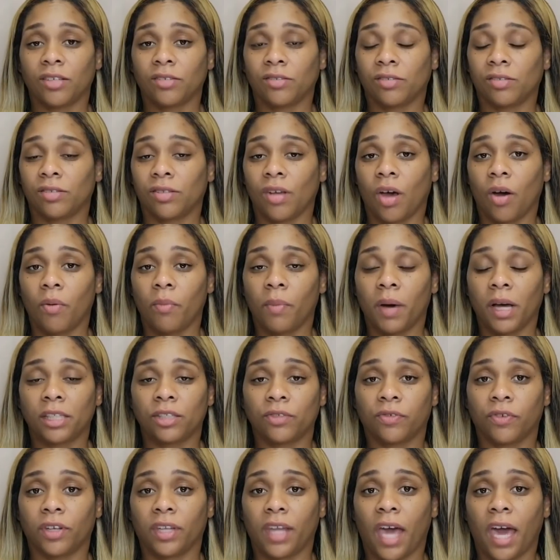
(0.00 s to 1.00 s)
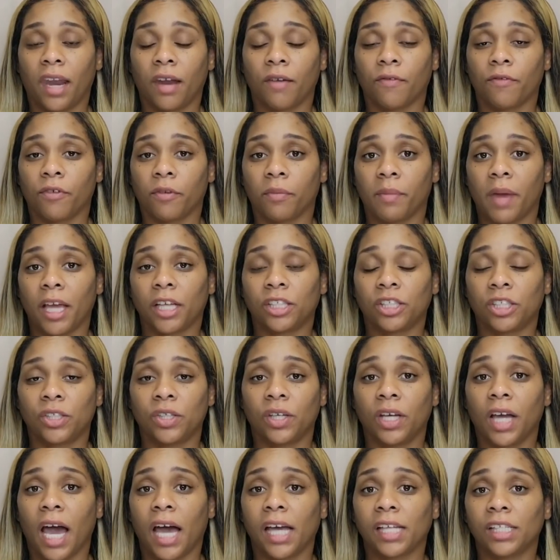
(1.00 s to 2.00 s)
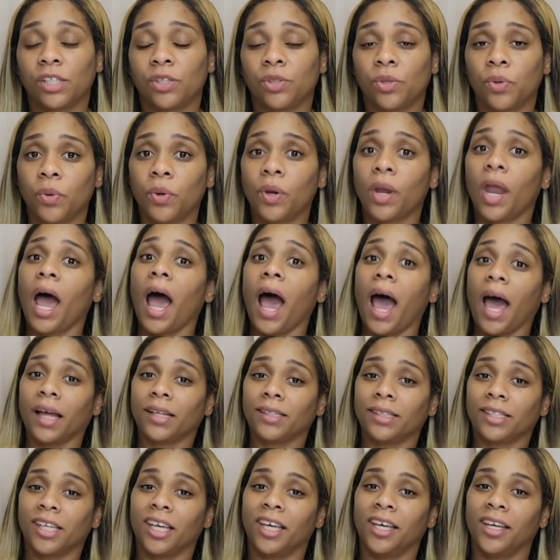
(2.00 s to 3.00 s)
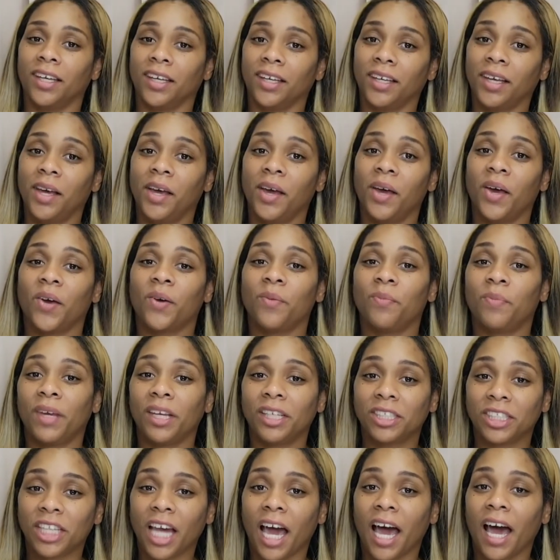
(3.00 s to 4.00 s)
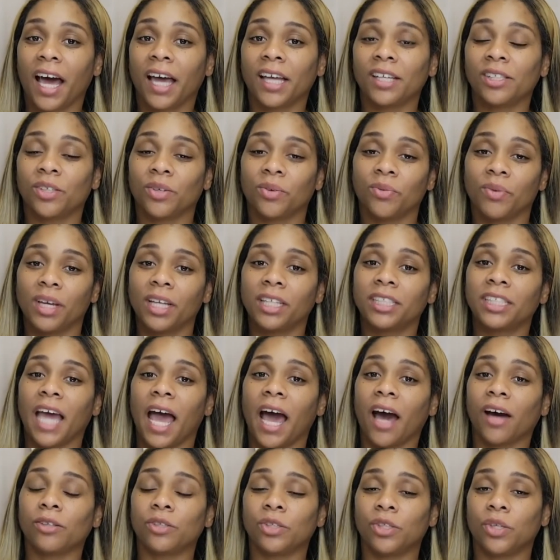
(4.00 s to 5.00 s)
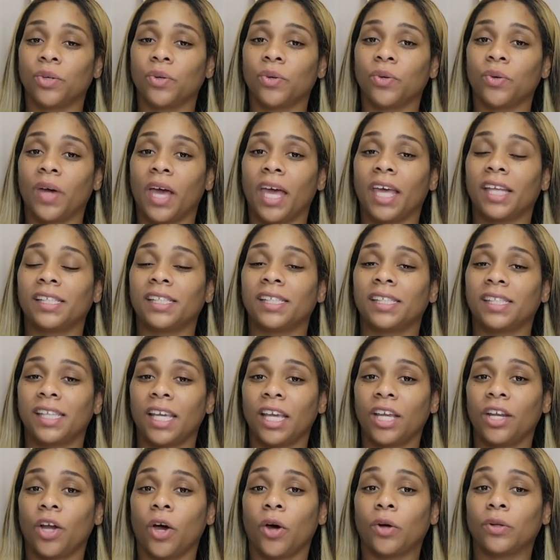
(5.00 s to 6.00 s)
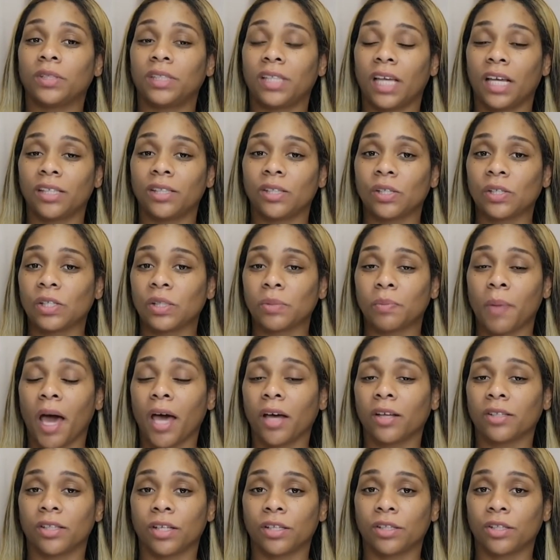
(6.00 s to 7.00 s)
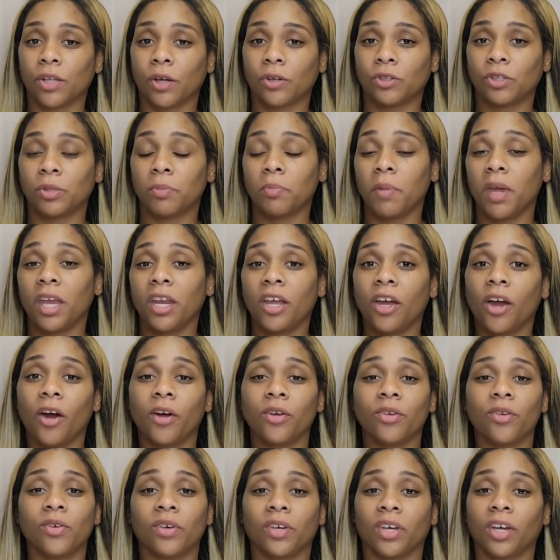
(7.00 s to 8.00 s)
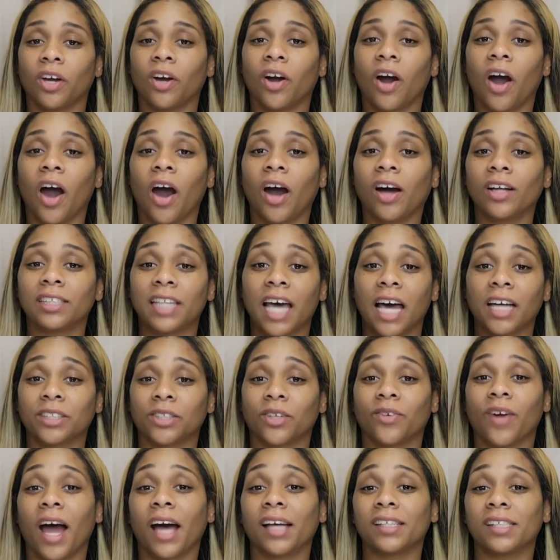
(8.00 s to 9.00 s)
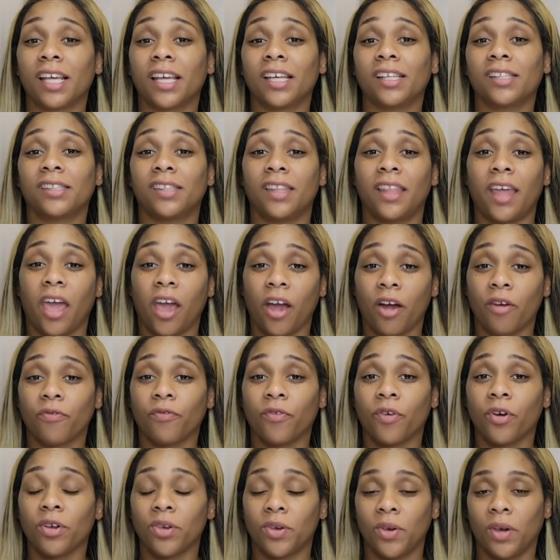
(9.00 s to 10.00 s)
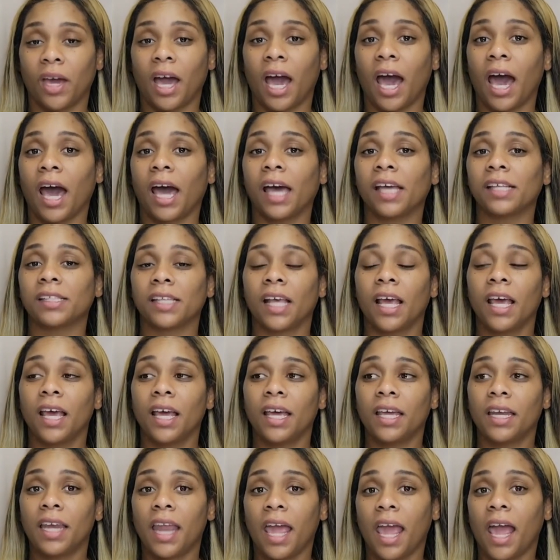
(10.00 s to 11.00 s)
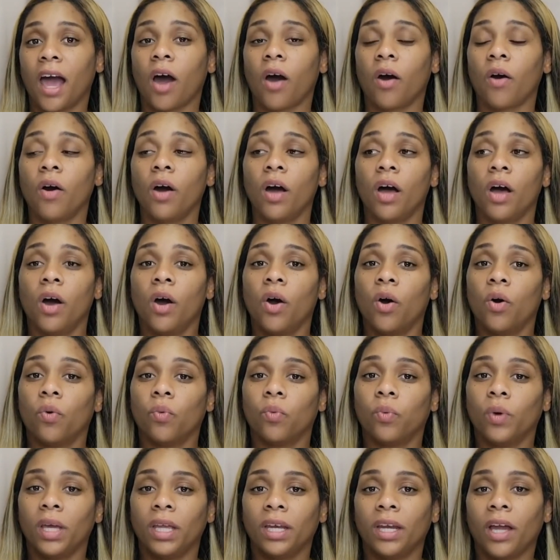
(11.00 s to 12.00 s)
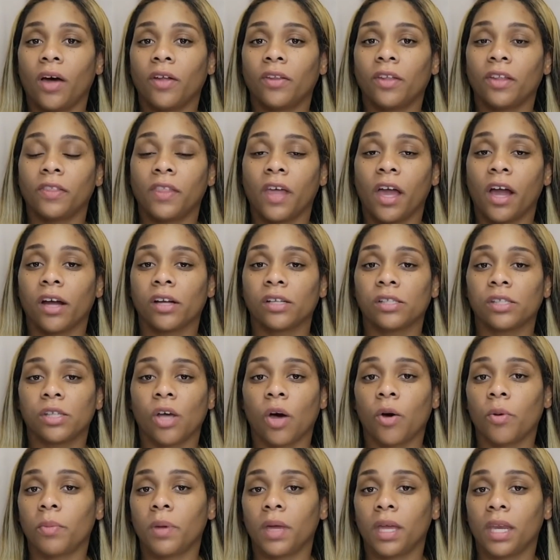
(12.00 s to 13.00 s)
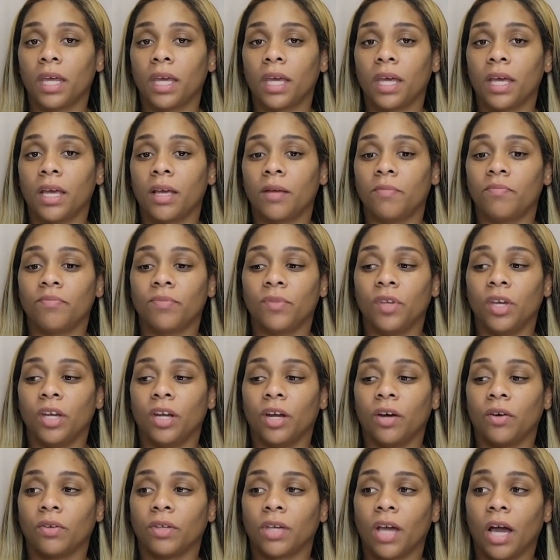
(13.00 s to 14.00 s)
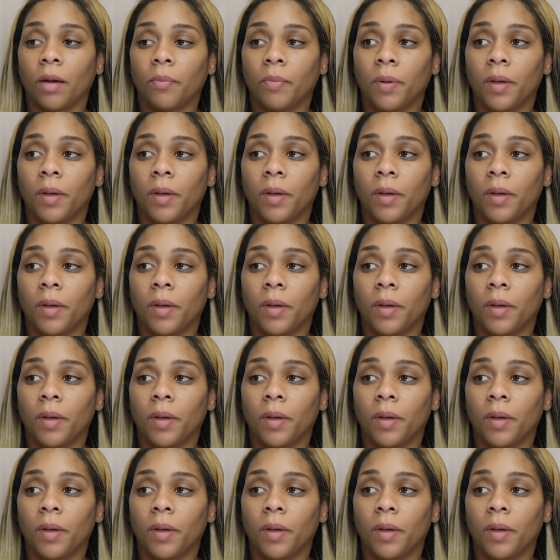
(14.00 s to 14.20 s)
you so much for that information. You guys, do not be shy to reach out to Encino Dental Smiles on social media, or you can call. Dr. Raz is there for you guys. Now, we know that there are so many, young